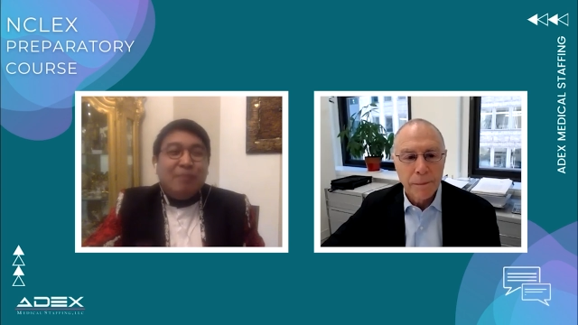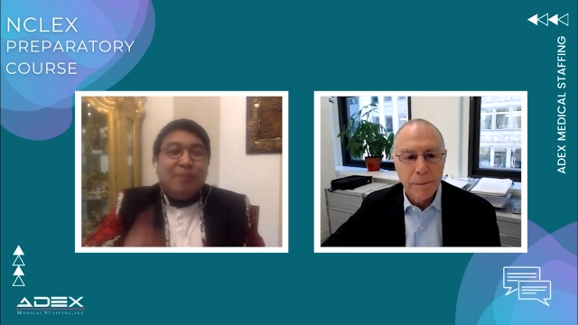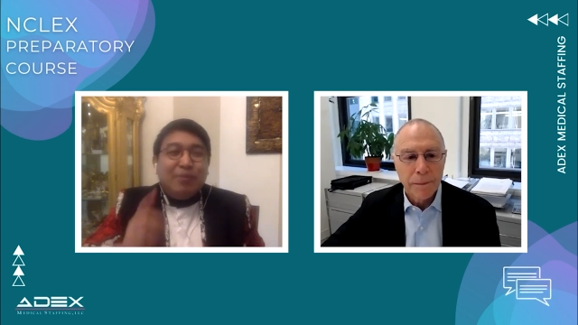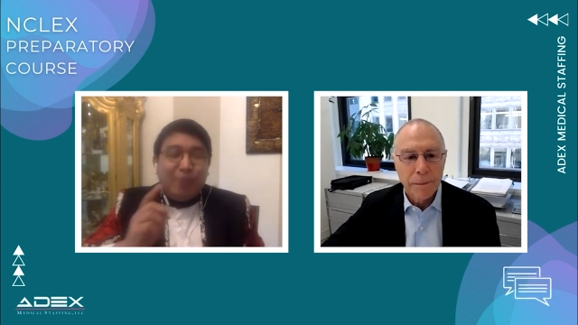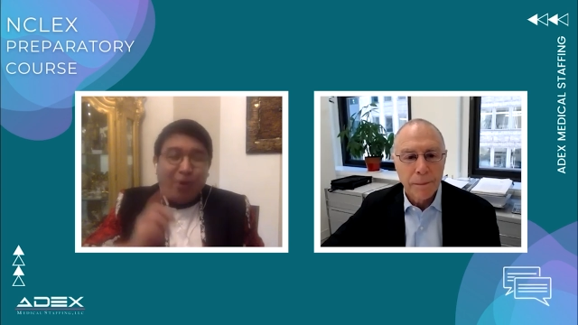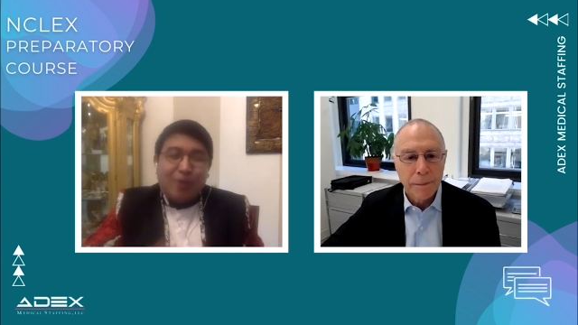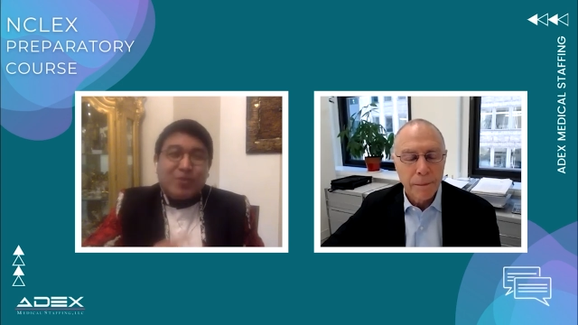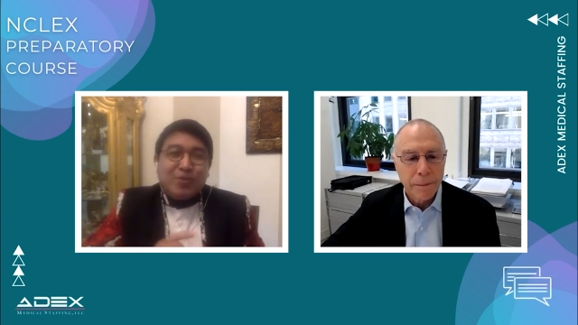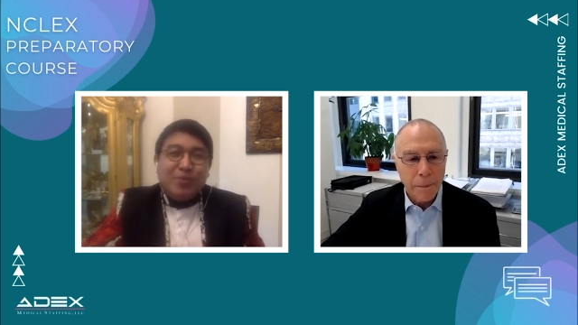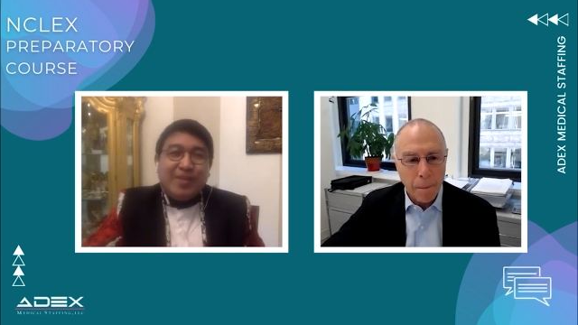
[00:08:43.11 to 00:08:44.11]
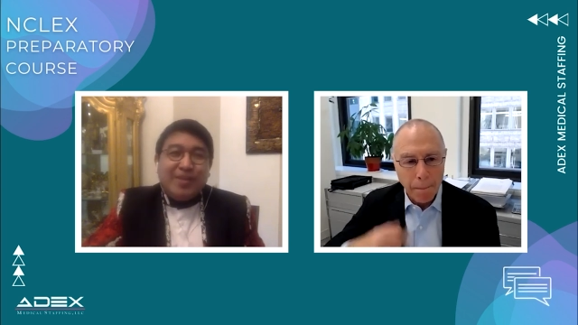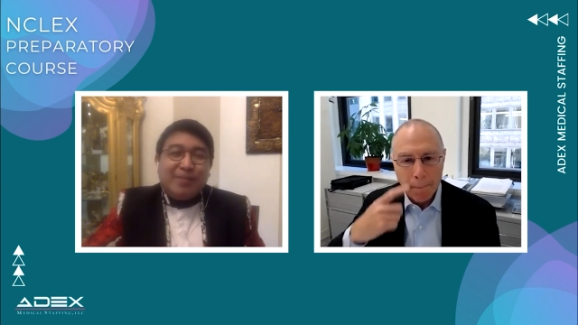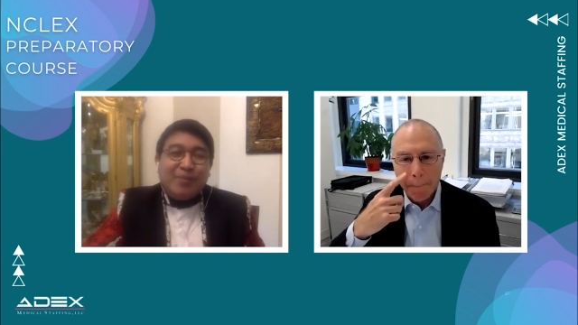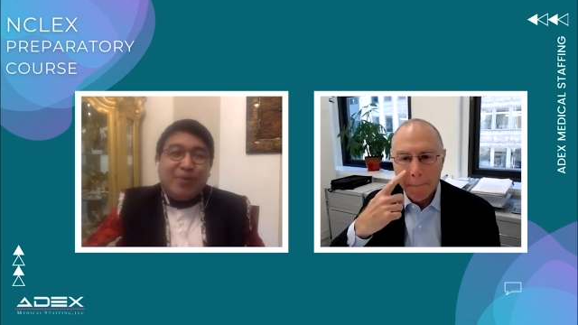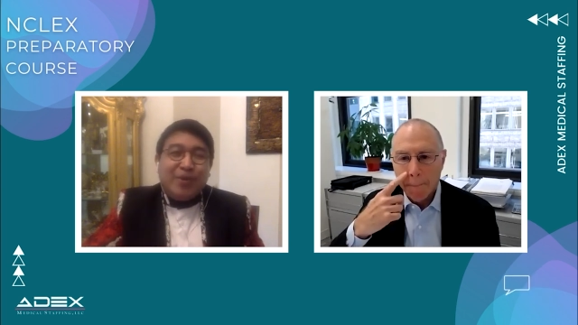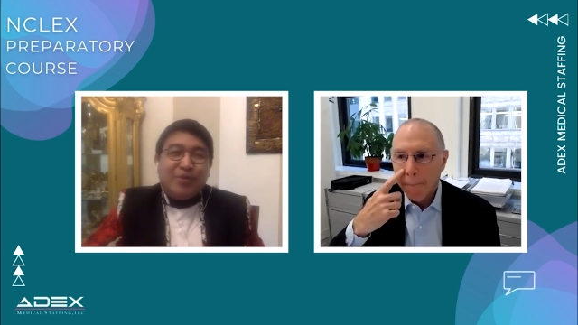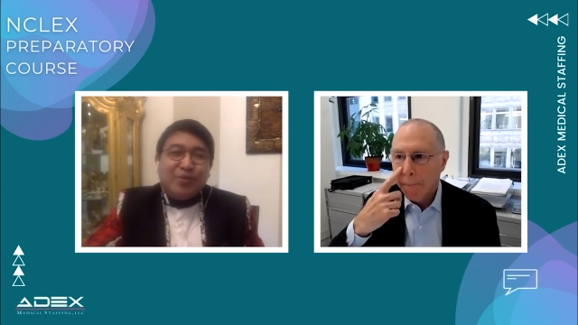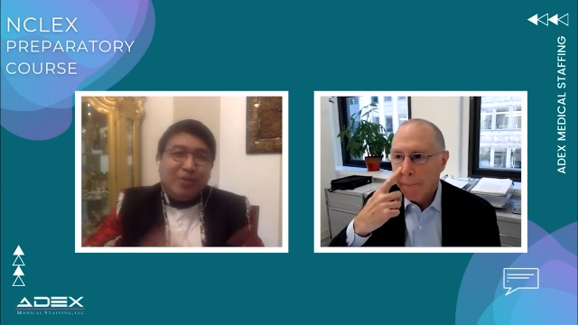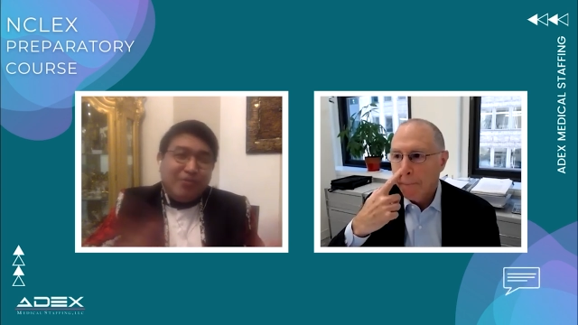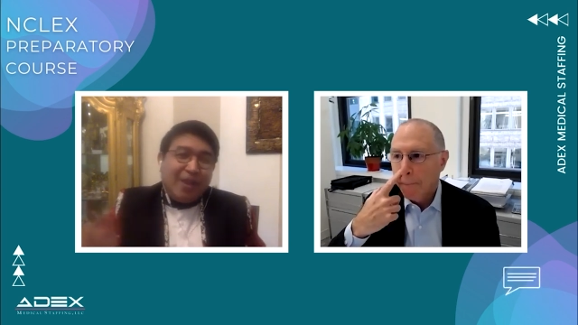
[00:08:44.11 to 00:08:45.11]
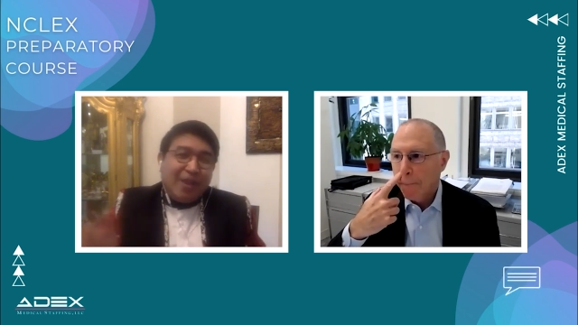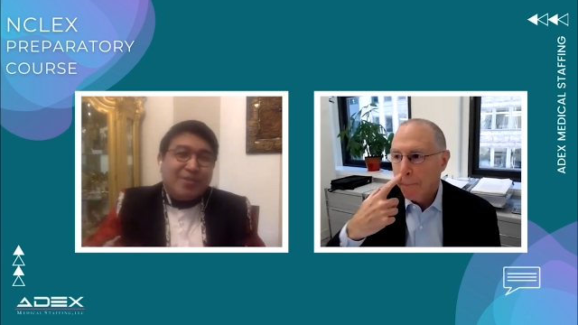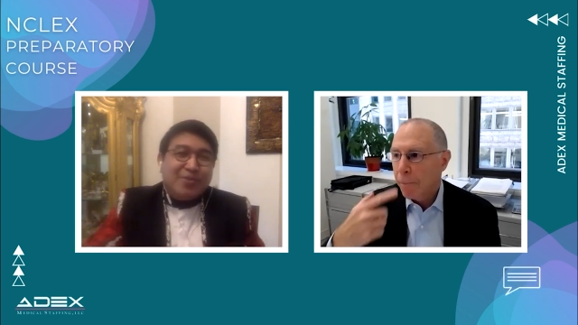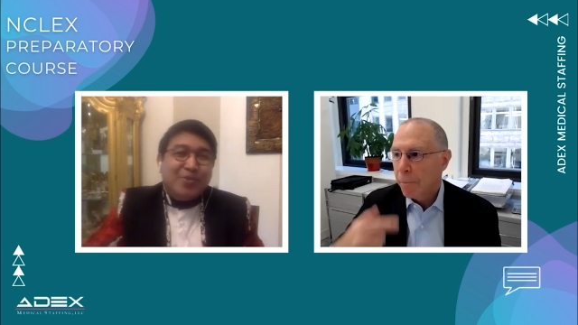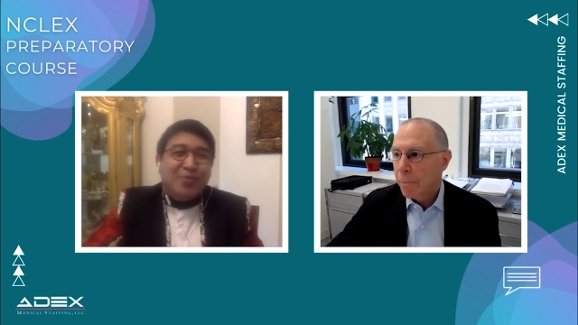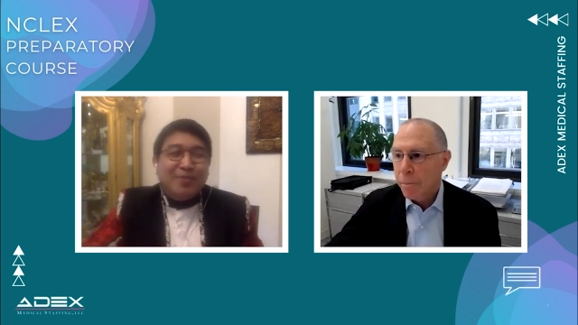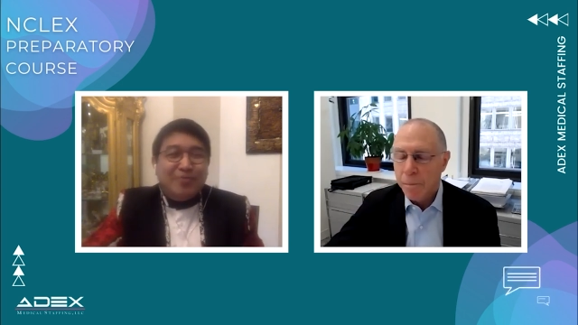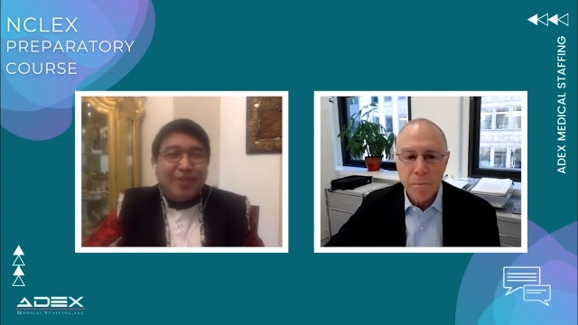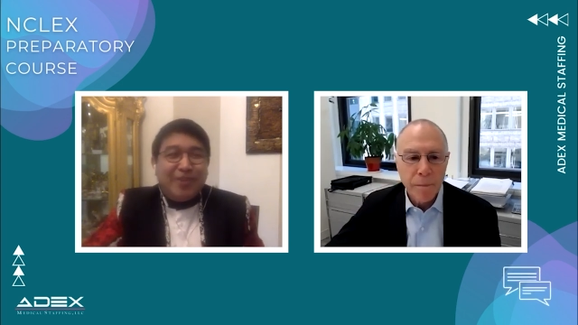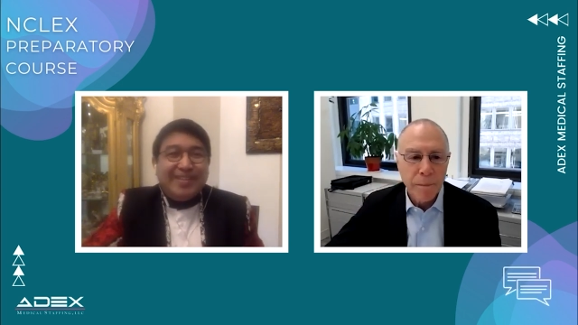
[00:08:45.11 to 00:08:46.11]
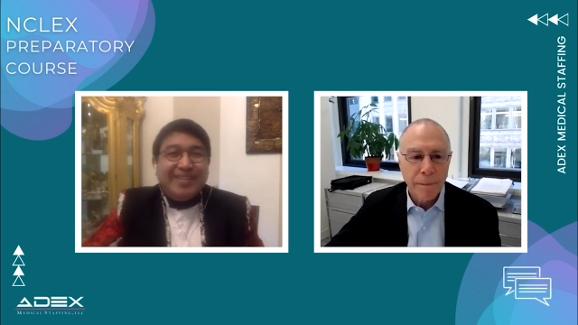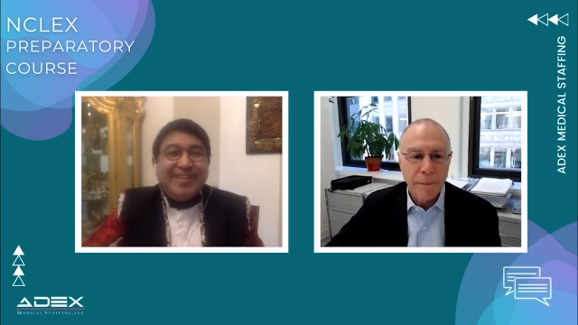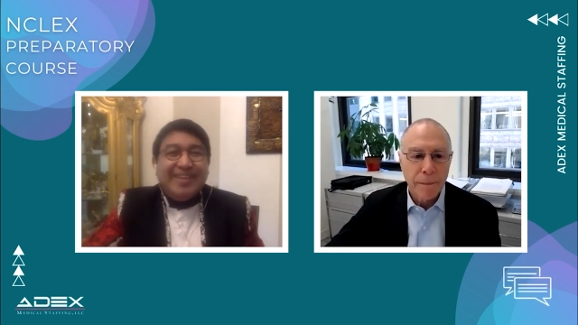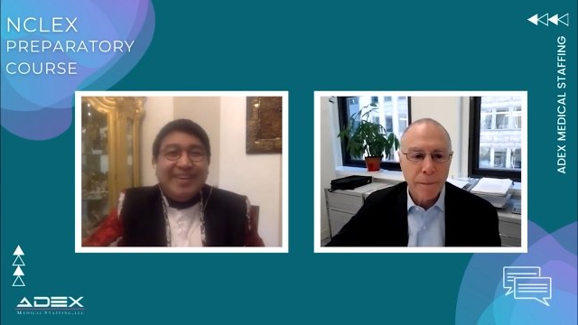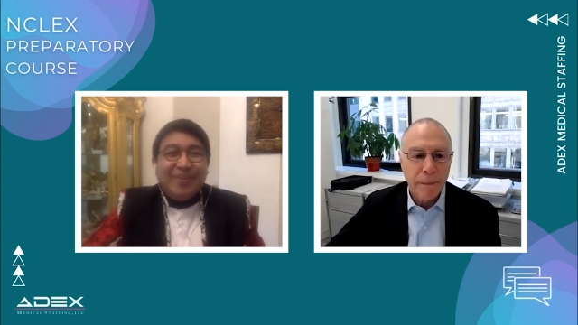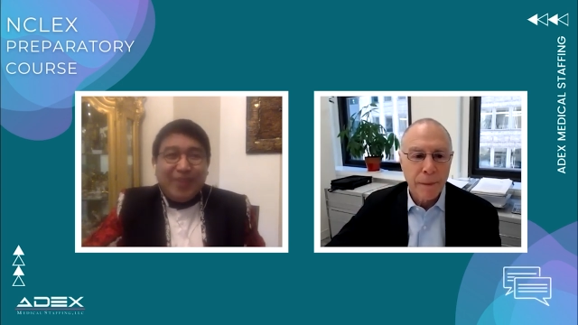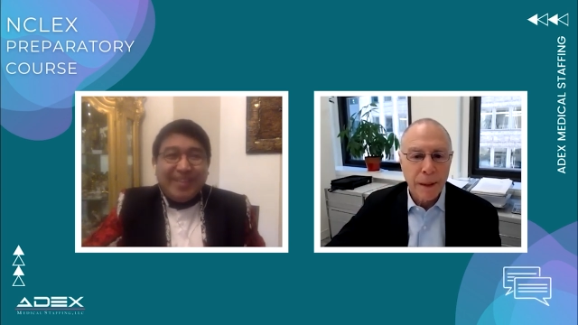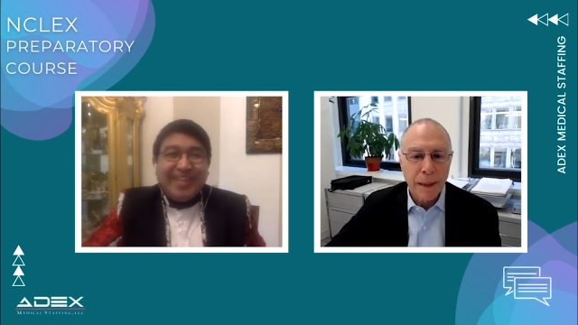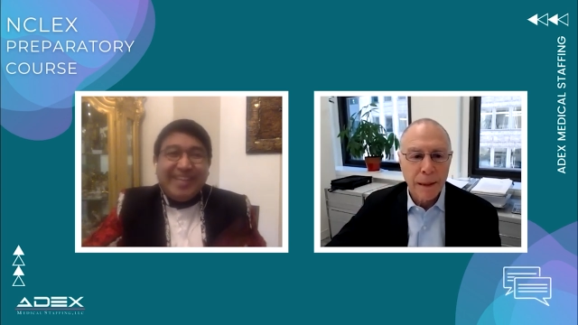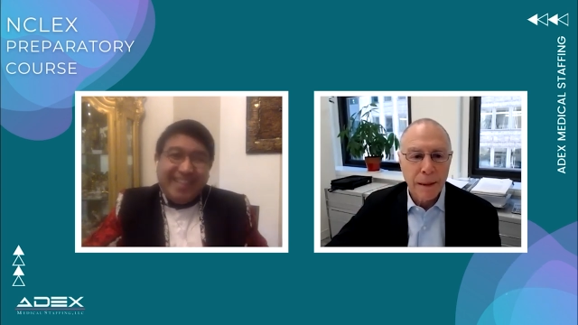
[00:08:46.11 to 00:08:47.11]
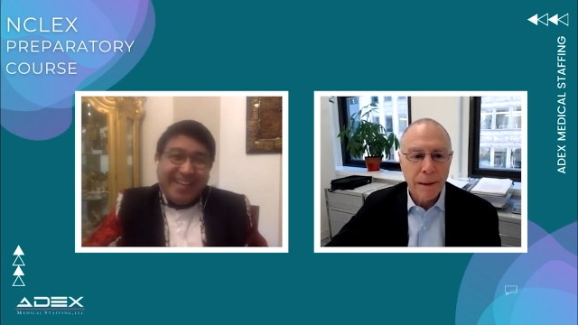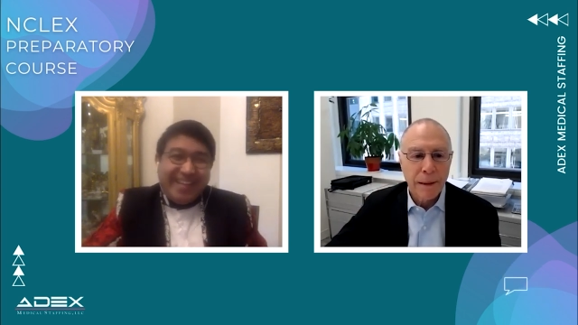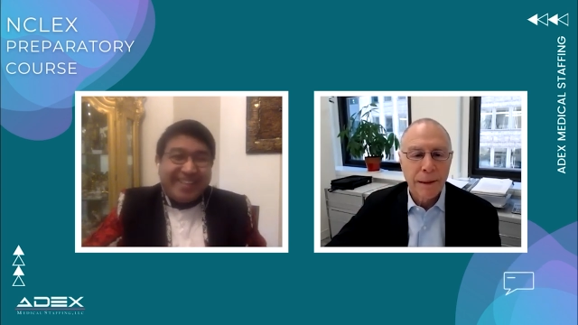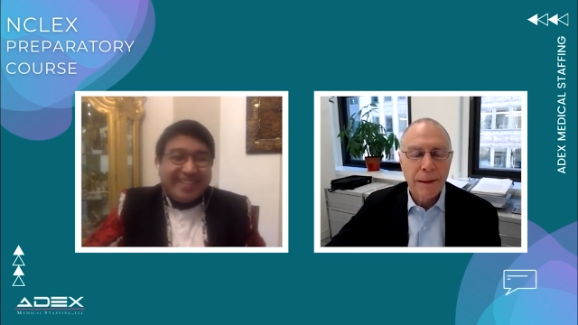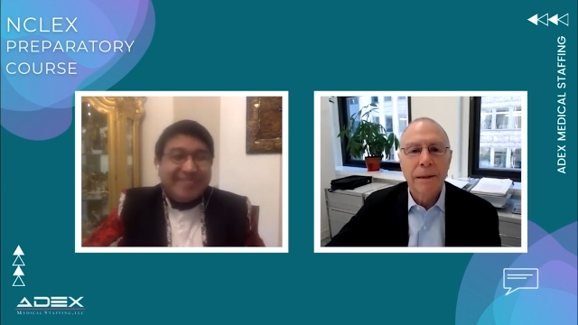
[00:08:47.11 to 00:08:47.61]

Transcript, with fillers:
Speaker 1: but we also make it a point to give allowance to human frailty when they need it.